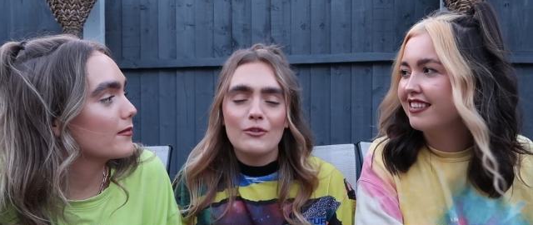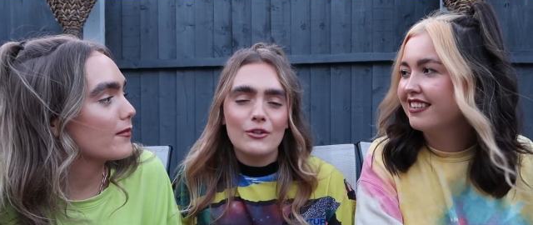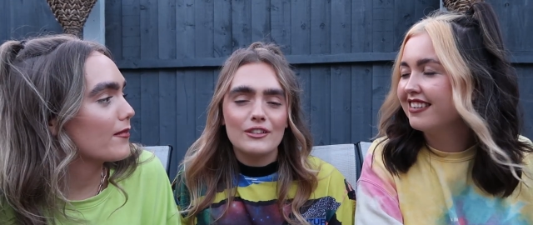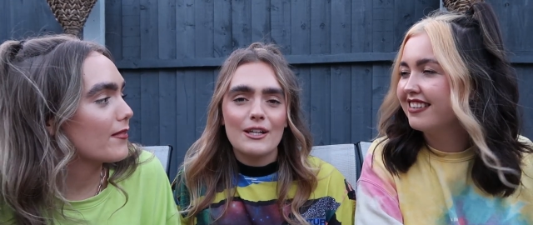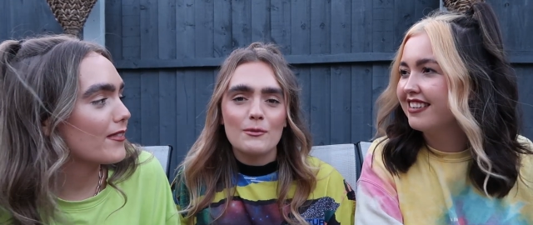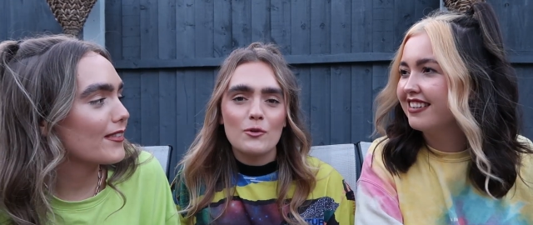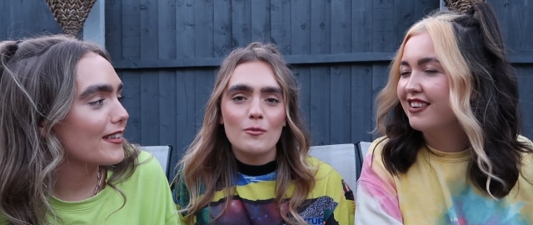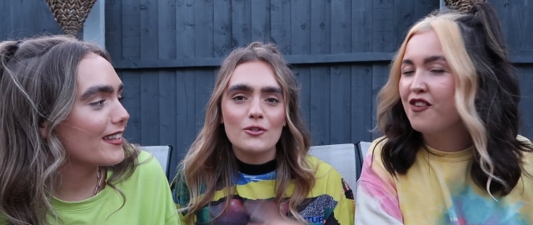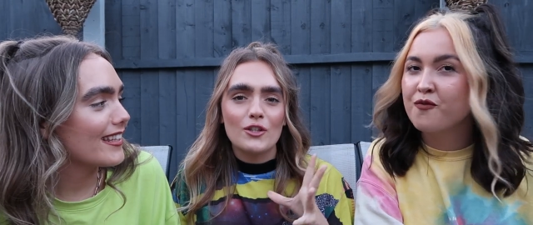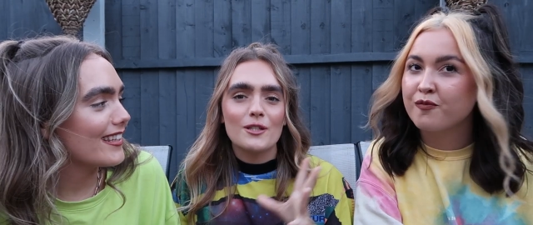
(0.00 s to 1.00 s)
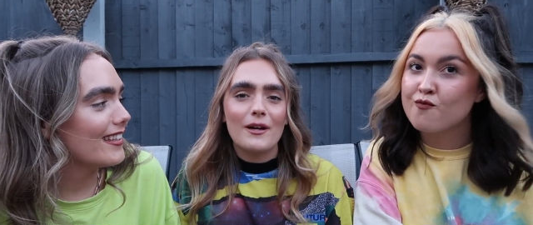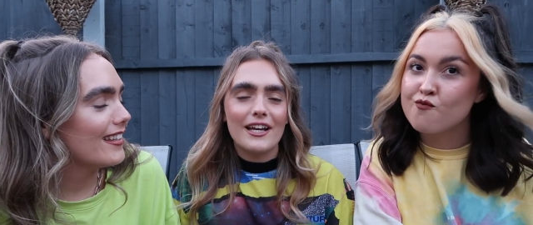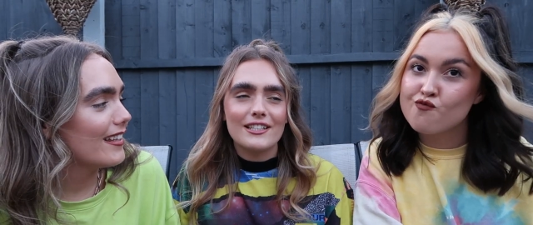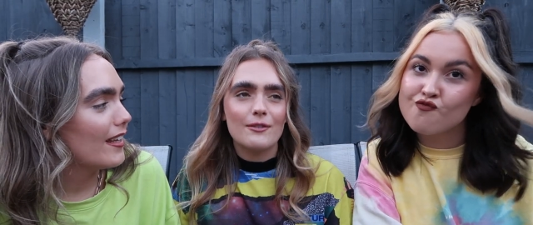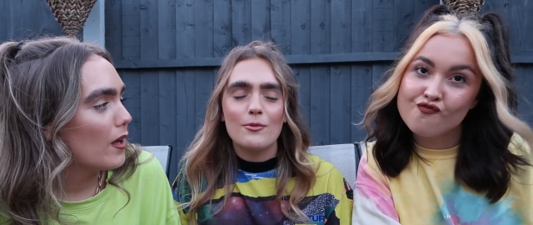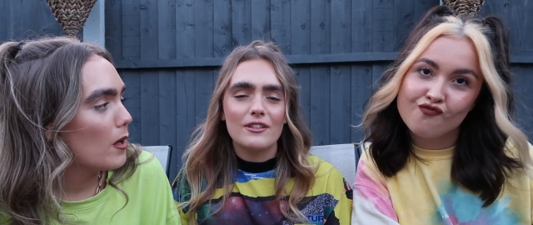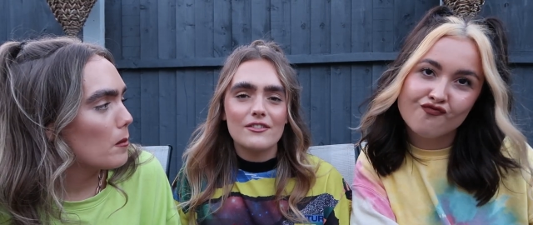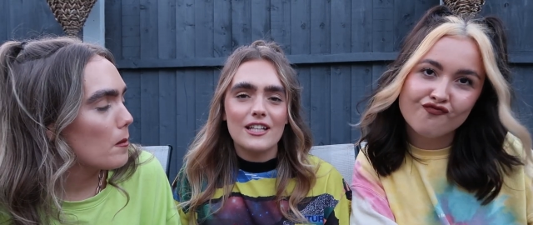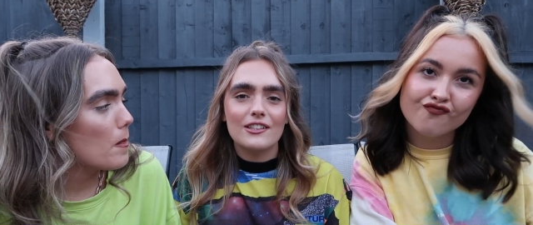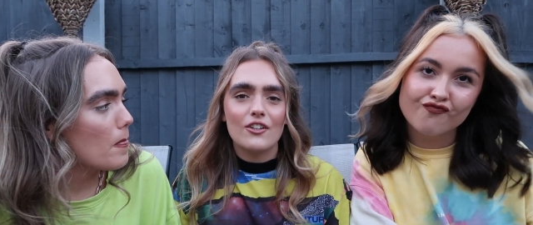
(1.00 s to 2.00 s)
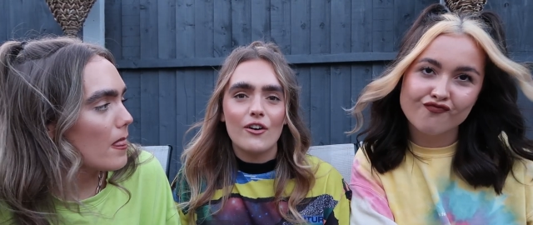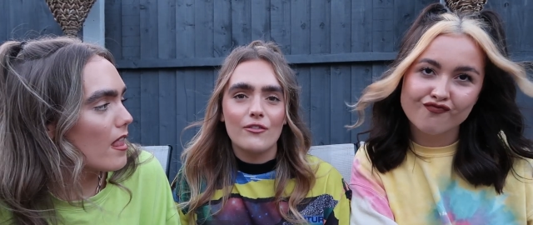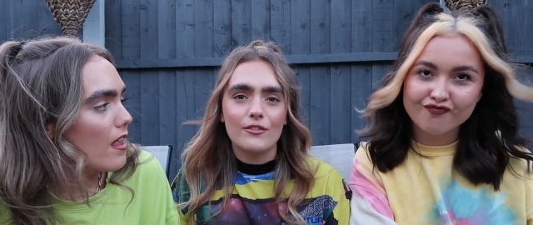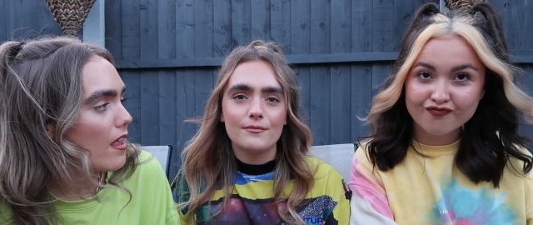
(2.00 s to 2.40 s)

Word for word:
Speaker 1: with Rosie, I was pure besotted by herself, I wouldn't have slagged it off.